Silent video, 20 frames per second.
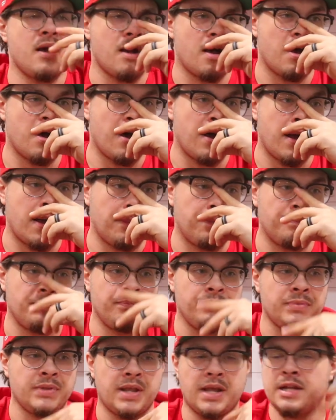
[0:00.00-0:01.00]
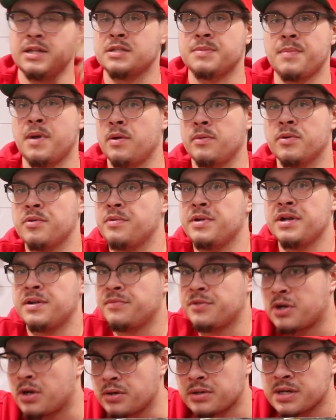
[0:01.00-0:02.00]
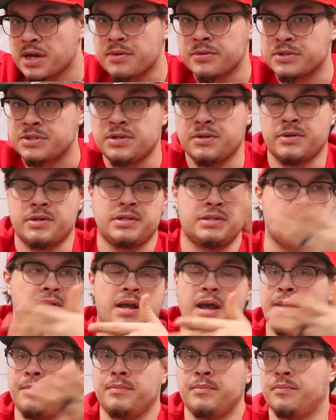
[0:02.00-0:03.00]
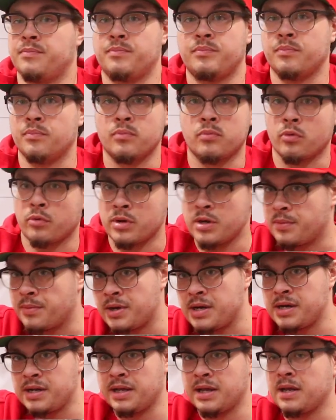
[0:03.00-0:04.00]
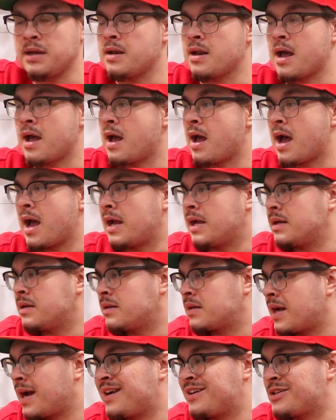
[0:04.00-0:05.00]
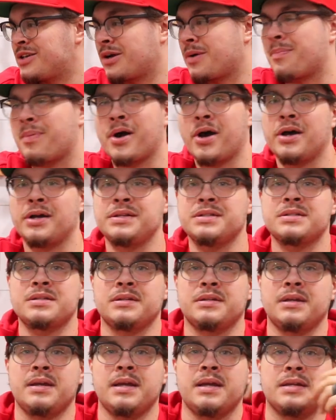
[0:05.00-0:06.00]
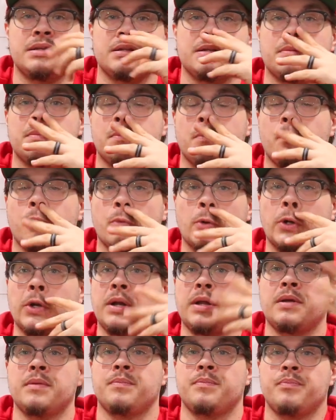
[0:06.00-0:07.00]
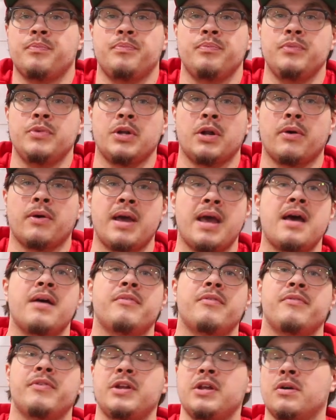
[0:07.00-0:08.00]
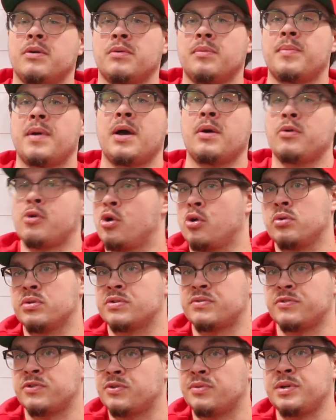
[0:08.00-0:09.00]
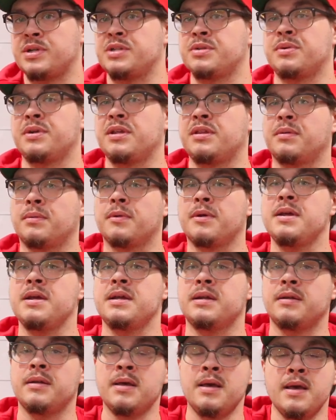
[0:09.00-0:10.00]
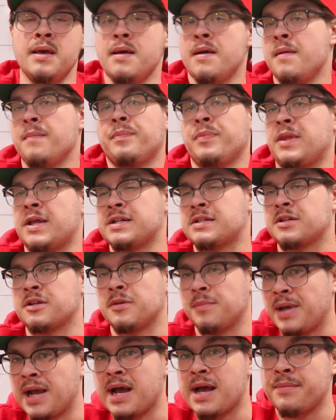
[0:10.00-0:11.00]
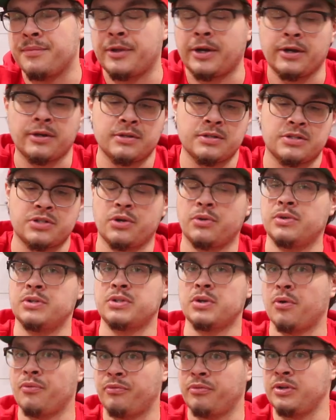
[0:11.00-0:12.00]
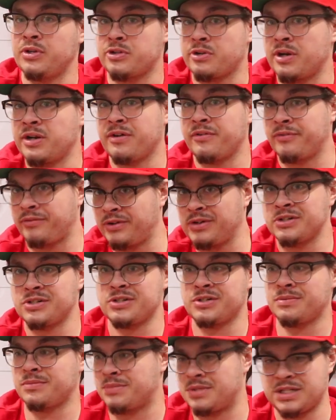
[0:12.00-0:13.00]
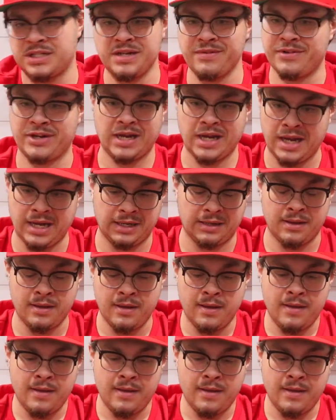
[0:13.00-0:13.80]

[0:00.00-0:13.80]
Um, hence my reread of the Dark Tower series. I'm rereading it. I kind of took a pause, and we're gonna, you know, have a video about goals for 2023, and that's gonna be on there. So is hopefully trying to finish Stephen King.